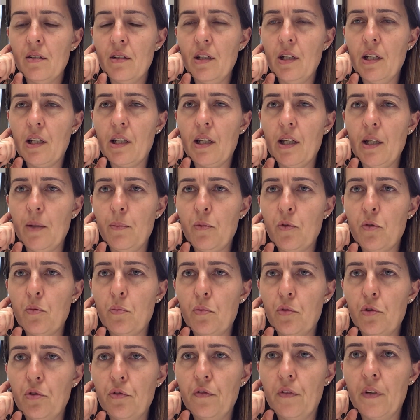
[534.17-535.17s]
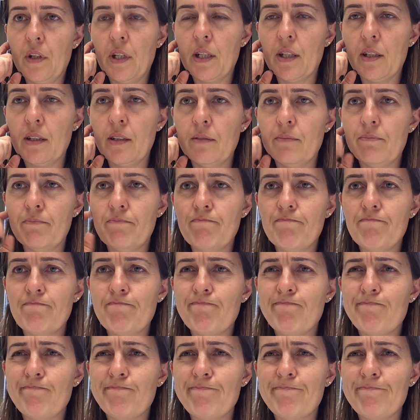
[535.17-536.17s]
it keeps moving.
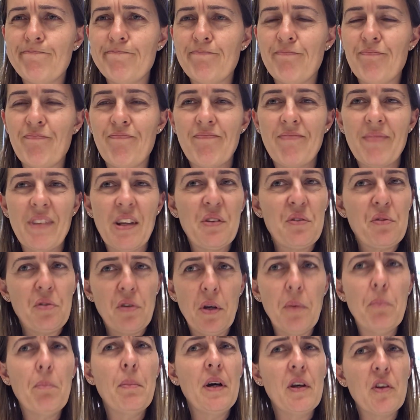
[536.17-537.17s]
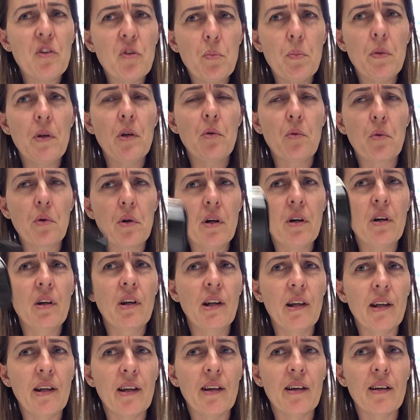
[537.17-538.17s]
So it must be
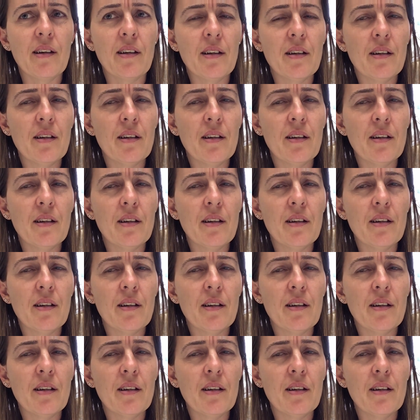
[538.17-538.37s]
rolling.